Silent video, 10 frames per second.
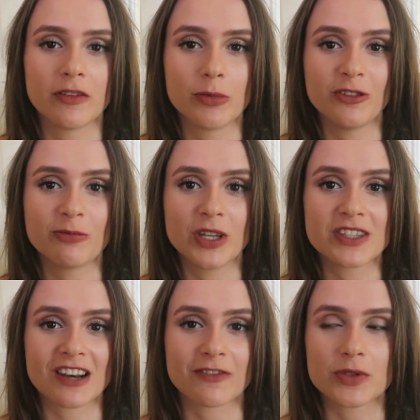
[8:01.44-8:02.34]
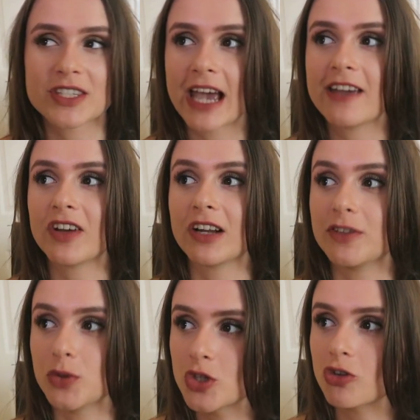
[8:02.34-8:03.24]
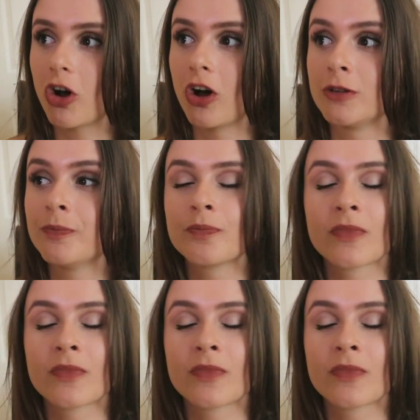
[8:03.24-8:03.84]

in the movements and I feel safe and I feel strong.